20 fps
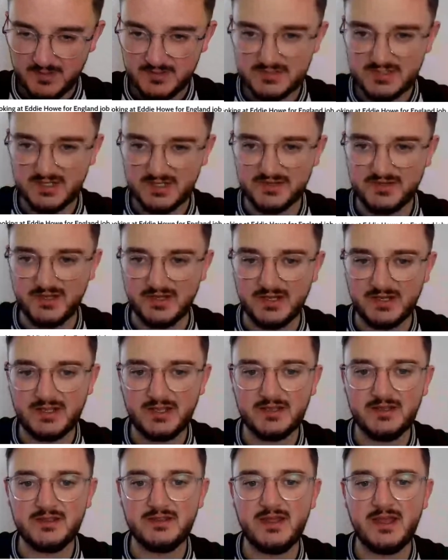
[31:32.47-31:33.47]
Do you
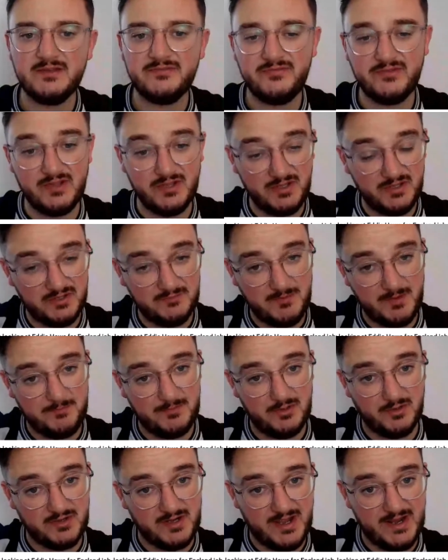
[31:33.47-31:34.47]
think FA may
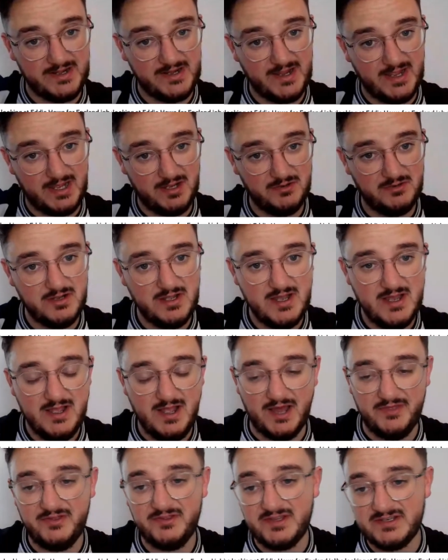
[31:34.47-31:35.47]
be looking at Eddie Howe?
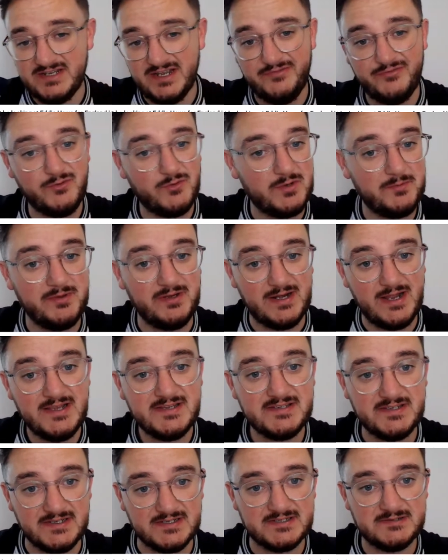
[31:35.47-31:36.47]
I think they definitely would have been
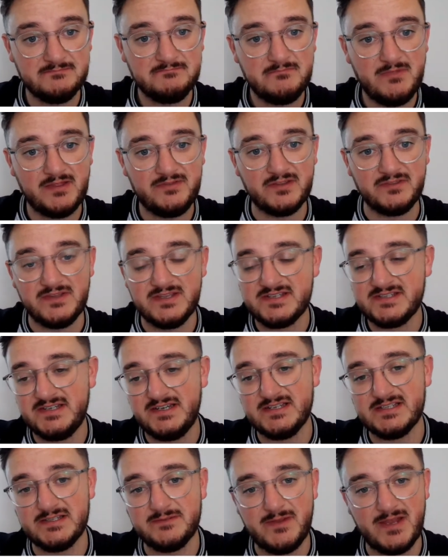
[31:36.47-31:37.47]
last season. I think this
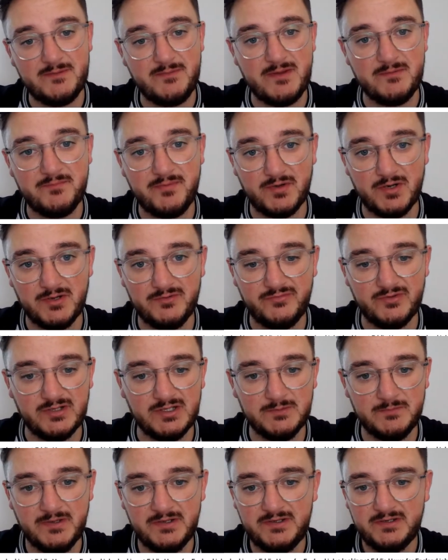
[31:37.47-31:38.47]
season they might have been put off a
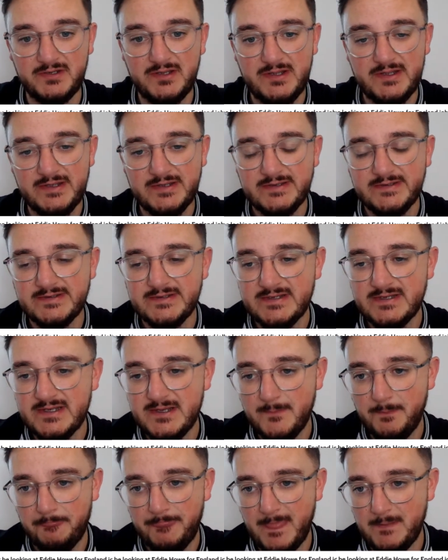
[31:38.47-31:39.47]
little bit,
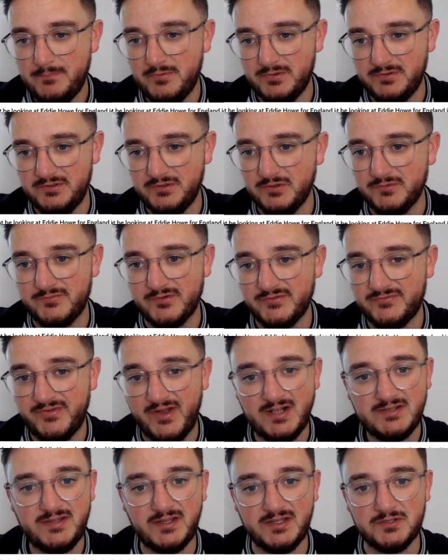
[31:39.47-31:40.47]
but know for a
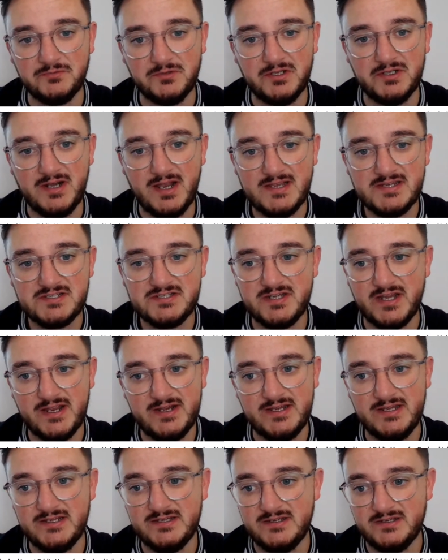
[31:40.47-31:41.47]
fact that they were last year,
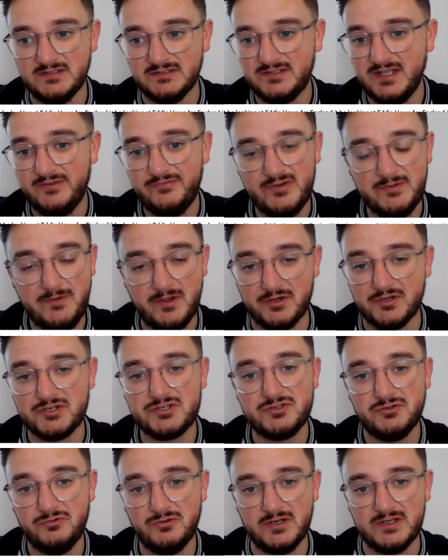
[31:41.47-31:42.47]
and he'll definitely be on a
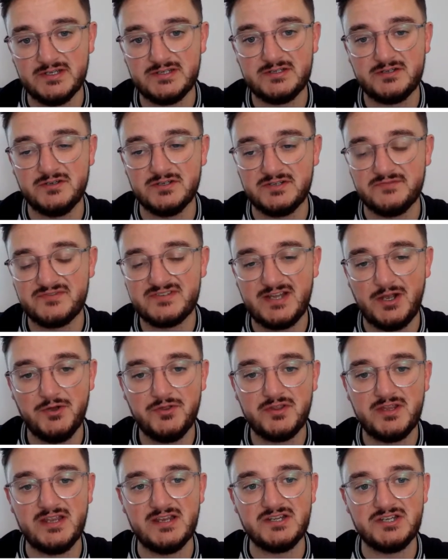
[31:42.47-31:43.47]
shortlist, because if
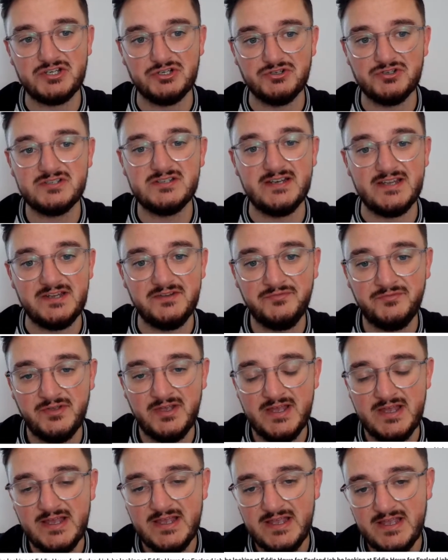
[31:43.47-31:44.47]
Southgate does leave
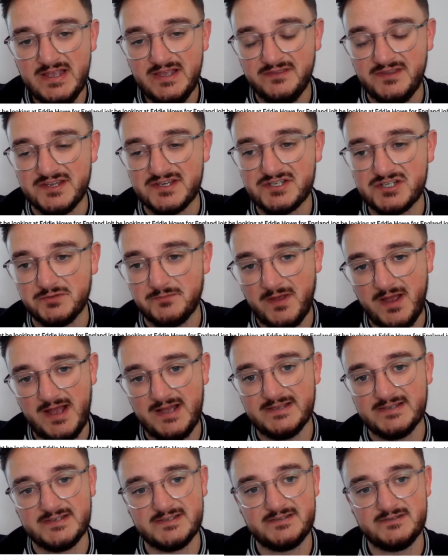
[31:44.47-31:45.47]
this summer,
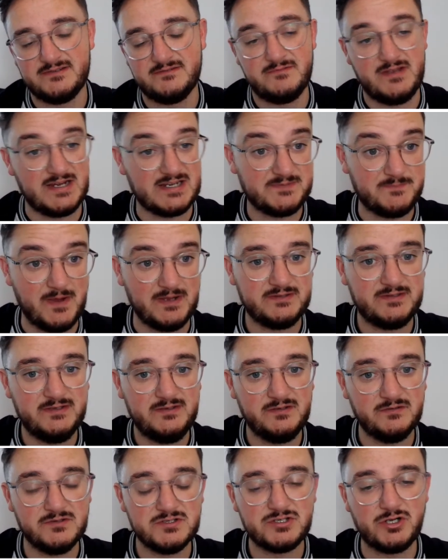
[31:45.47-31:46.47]
as expected,
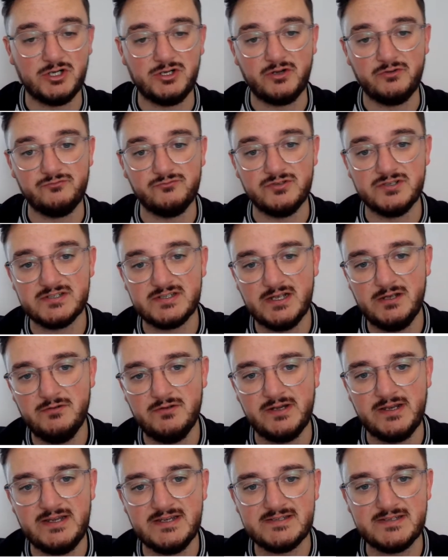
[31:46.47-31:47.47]
you know, his contract runs out
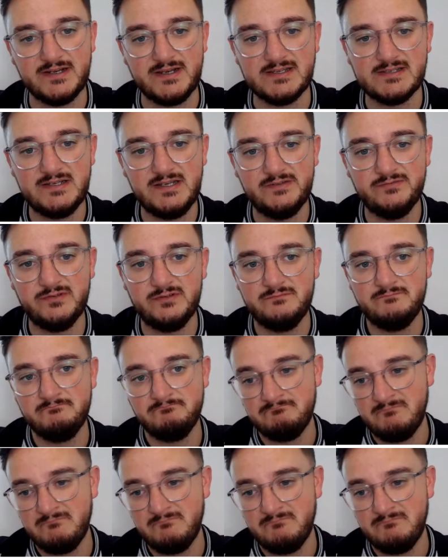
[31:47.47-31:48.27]
and he said he's leaving,